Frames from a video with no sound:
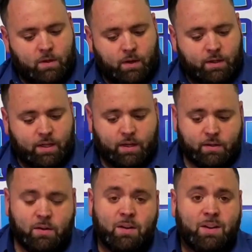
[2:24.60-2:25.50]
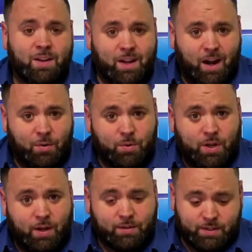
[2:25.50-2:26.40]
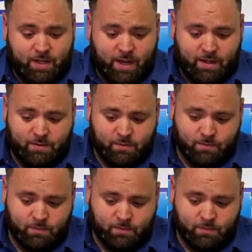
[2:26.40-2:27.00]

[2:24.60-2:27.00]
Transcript: Again, I will count to 10.